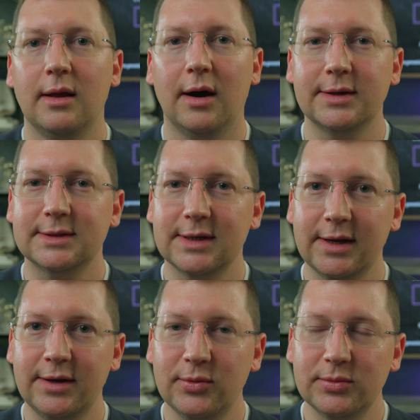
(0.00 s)
On a
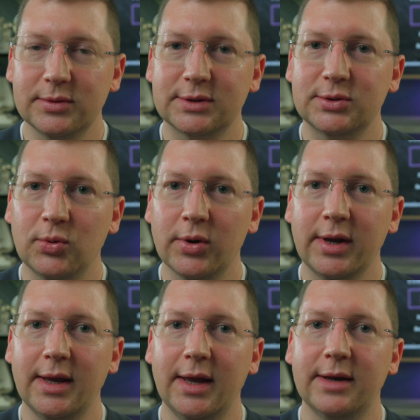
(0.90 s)
side note,
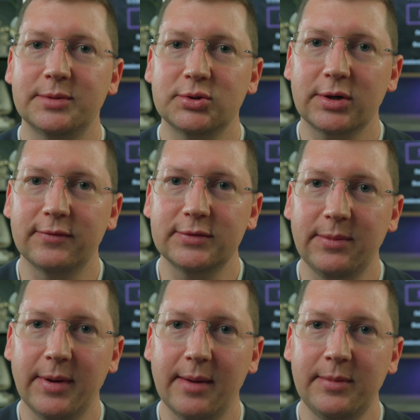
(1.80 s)
snoring and obstructive sleep
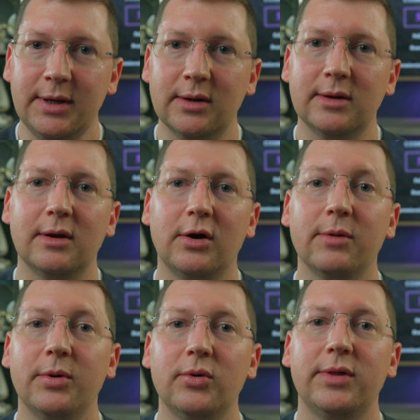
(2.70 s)
apnea are
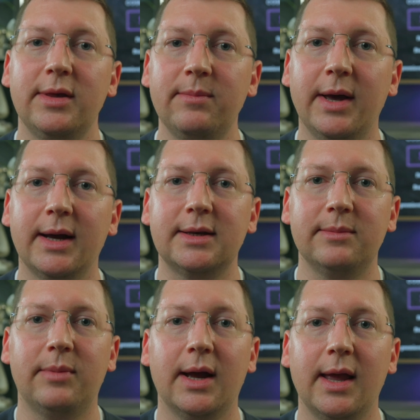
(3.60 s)
both
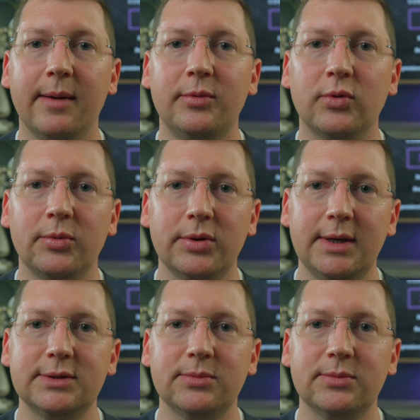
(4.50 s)
impacted by abnormal nasal